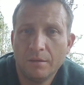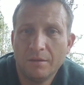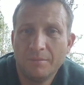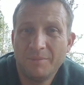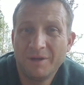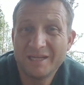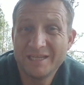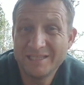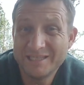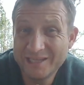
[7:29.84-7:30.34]

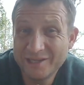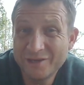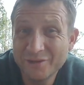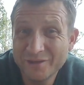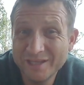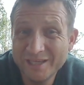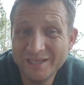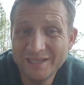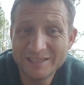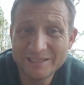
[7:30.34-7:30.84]
But consider
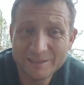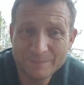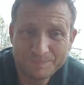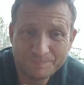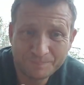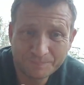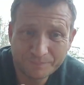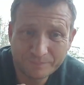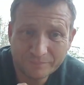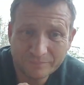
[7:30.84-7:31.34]
this.
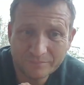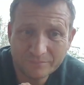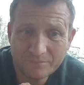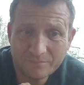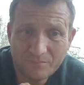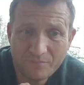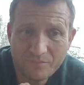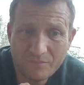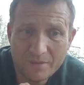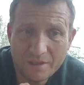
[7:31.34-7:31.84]

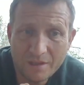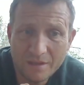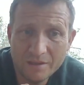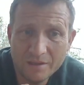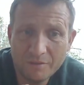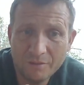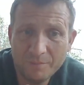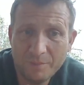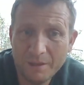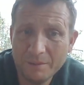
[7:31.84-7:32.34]

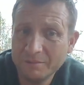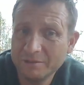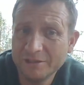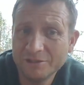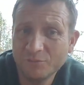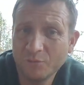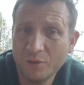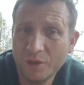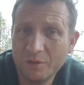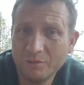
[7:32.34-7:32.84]
The
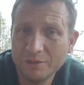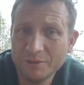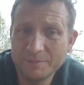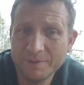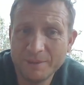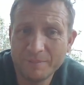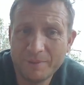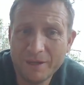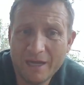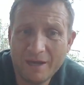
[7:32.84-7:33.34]
Republicans won't always be
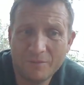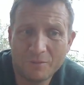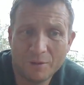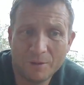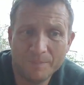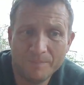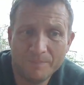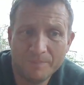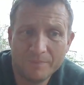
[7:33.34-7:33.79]
in power.